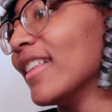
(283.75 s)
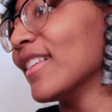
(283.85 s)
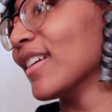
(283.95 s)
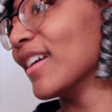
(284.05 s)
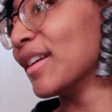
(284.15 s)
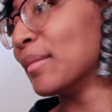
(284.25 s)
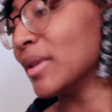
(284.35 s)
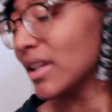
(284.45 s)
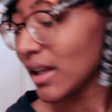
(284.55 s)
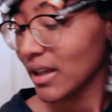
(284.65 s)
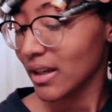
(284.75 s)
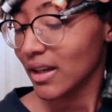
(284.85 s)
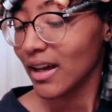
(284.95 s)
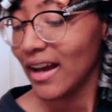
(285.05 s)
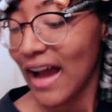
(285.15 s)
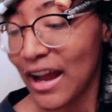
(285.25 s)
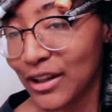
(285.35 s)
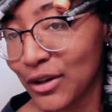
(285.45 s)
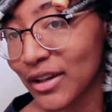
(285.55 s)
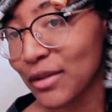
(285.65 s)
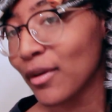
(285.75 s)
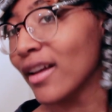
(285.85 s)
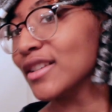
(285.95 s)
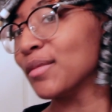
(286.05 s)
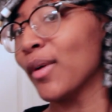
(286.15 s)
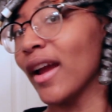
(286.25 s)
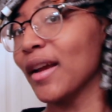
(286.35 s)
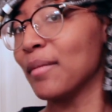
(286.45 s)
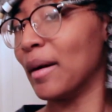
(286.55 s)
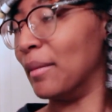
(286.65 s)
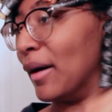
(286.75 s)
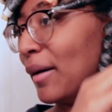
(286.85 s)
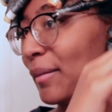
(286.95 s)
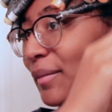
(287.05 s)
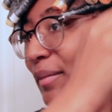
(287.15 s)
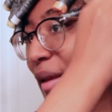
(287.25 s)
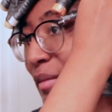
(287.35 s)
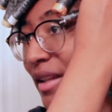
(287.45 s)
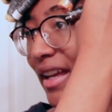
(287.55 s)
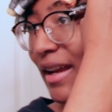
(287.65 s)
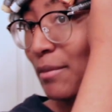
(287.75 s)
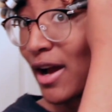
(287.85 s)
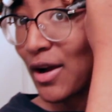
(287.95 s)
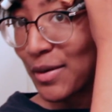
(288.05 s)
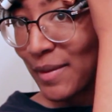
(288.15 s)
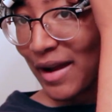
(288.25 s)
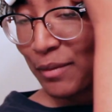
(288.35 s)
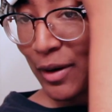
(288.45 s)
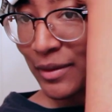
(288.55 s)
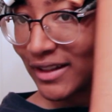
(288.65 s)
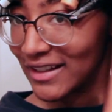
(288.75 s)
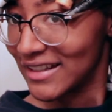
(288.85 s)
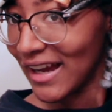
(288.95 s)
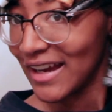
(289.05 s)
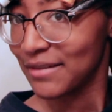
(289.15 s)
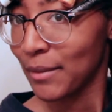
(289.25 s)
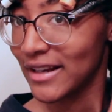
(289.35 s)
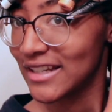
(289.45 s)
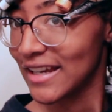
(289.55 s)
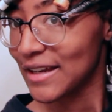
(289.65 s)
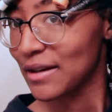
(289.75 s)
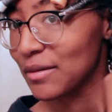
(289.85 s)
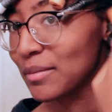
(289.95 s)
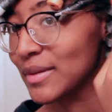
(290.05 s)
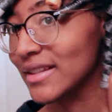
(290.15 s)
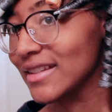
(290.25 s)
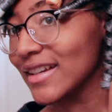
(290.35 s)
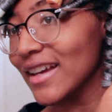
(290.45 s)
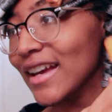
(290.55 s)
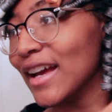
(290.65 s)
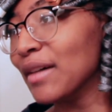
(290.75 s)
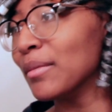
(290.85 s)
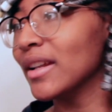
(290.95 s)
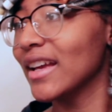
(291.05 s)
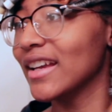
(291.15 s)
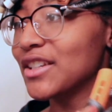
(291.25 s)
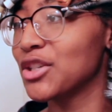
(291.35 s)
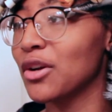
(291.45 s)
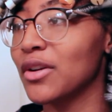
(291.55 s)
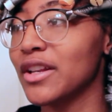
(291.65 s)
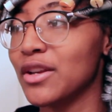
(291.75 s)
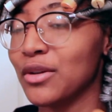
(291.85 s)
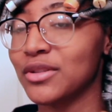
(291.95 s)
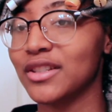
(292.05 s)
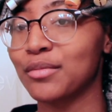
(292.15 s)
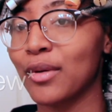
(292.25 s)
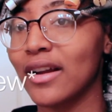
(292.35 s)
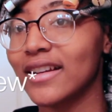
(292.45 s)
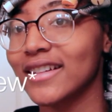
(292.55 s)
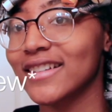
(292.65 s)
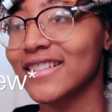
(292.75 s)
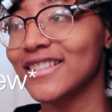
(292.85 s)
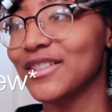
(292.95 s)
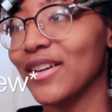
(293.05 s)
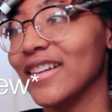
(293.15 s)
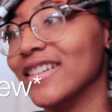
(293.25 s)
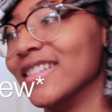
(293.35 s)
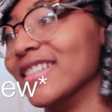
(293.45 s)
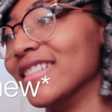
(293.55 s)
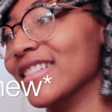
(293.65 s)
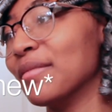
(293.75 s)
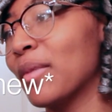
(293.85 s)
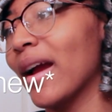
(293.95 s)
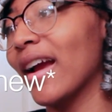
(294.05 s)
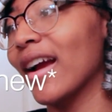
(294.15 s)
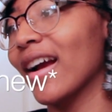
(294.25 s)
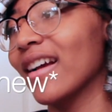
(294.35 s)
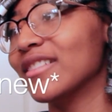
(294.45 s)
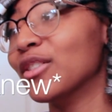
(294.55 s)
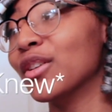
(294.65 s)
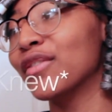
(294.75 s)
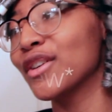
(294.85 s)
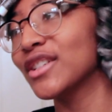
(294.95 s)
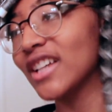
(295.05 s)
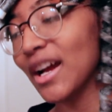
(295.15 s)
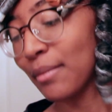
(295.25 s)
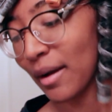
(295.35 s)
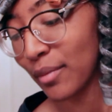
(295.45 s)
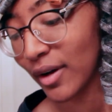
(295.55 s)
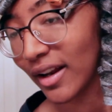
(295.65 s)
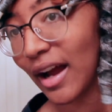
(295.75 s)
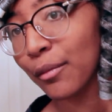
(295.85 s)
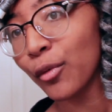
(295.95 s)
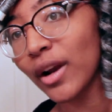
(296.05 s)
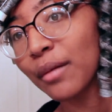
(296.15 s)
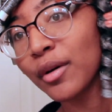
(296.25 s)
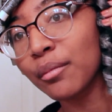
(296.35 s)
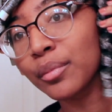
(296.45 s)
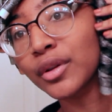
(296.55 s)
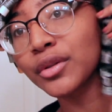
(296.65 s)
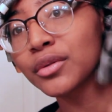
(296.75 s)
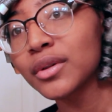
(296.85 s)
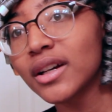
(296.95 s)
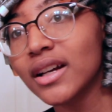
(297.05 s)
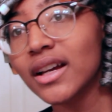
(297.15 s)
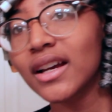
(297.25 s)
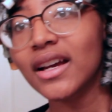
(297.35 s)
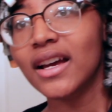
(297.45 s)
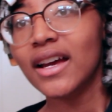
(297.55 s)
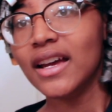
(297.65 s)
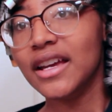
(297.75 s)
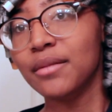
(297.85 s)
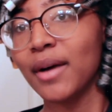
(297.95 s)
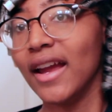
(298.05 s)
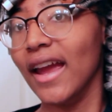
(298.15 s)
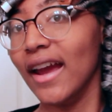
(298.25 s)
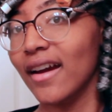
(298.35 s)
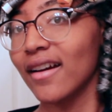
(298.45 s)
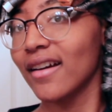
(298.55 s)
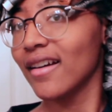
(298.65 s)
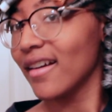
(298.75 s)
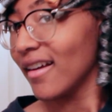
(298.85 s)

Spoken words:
They're gonna be like, I low-key wanted to prank my mom and be like, Mom, I permanently dyed my tips. But like, she already knows this product, so I couldn't prank her. No, the first time when I put blue in my hair,